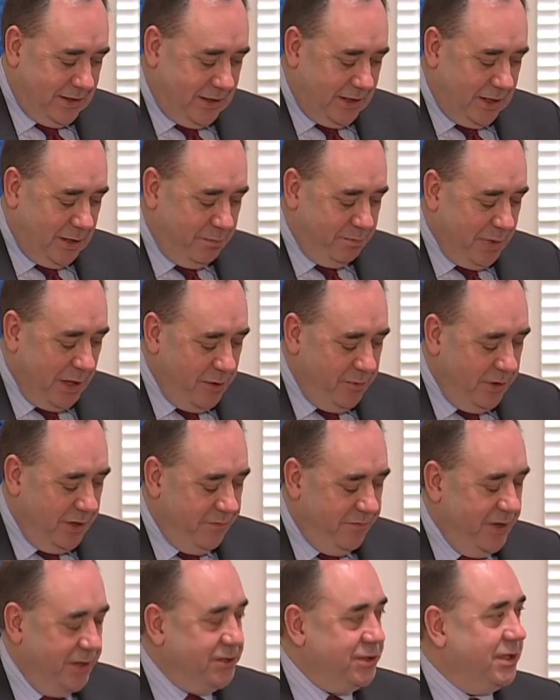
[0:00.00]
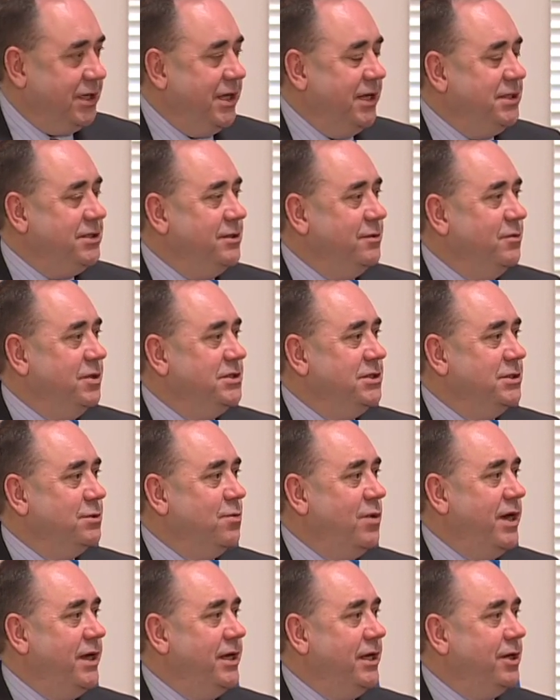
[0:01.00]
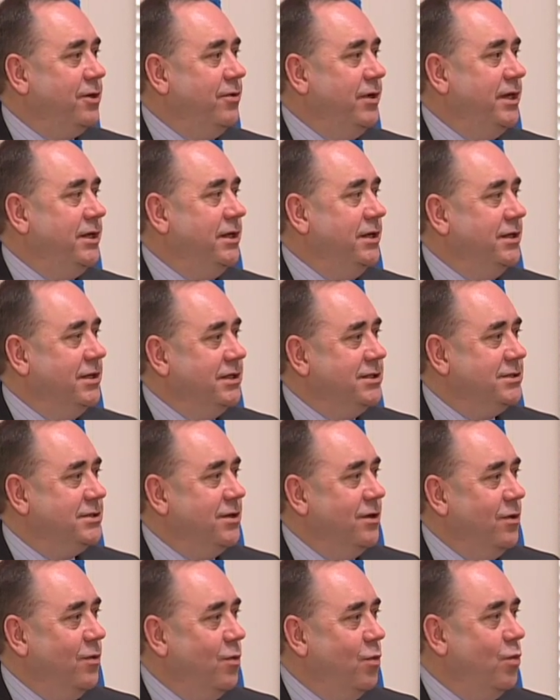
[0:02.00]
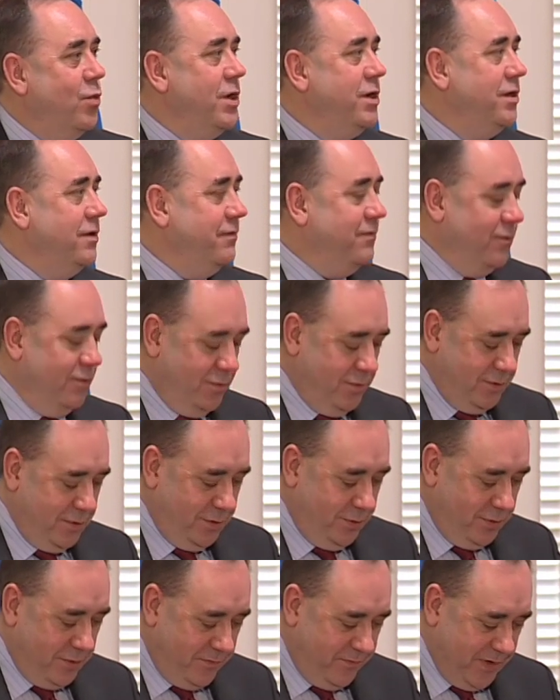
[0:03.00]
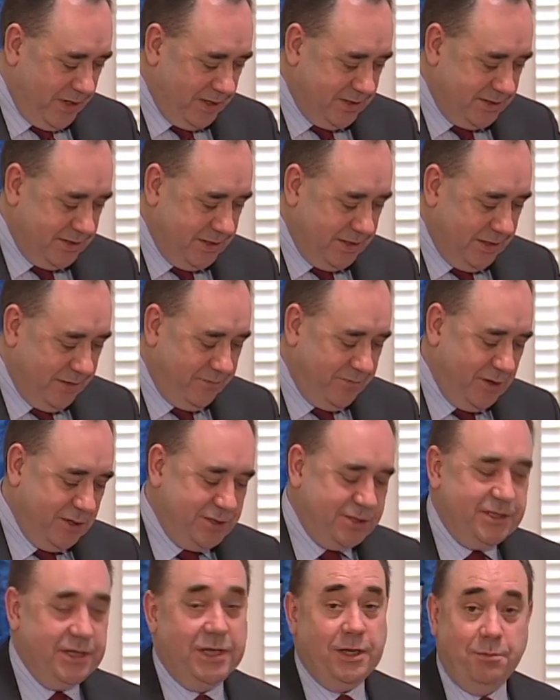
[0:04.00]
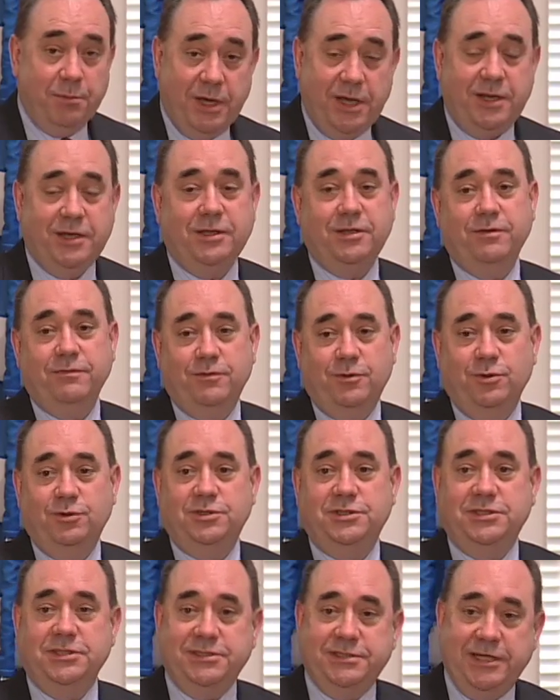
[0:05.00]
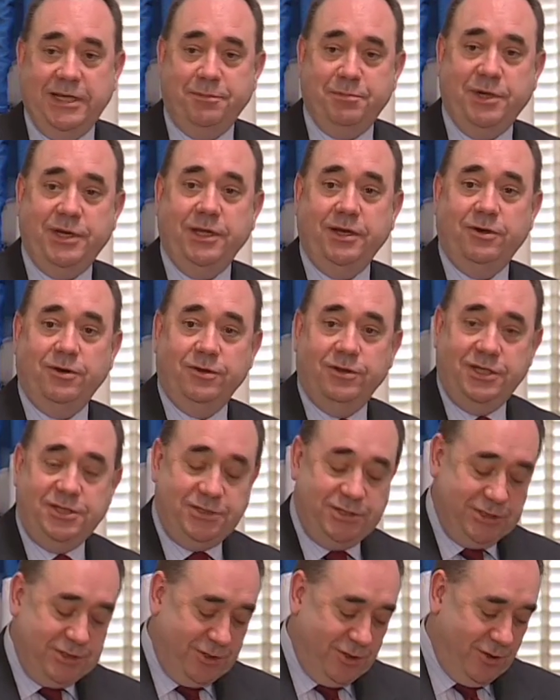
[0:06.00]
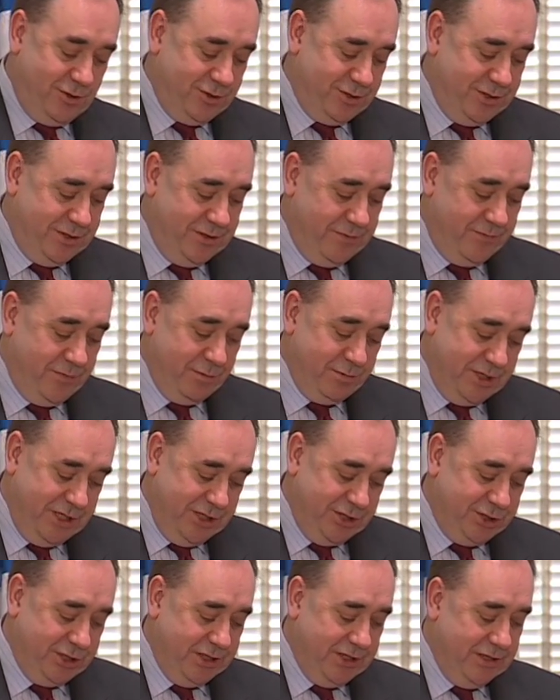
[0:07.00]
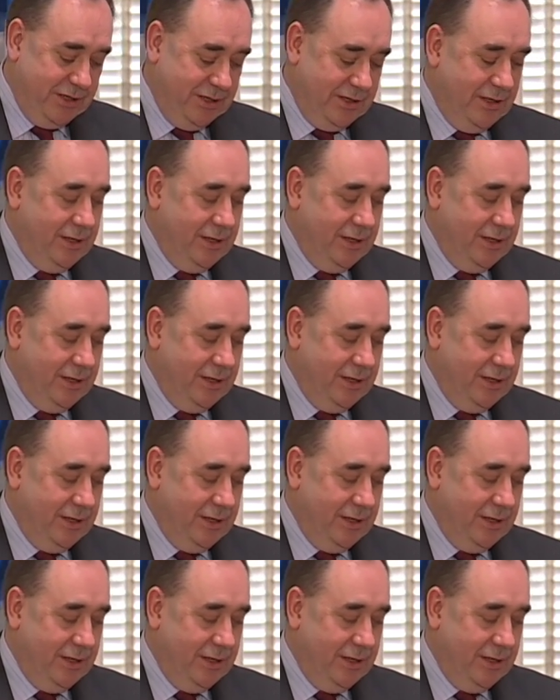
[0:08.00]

and the power of education, which is why he created this wonderful university. The first in America, of course, to separate religious doctrine from teaching,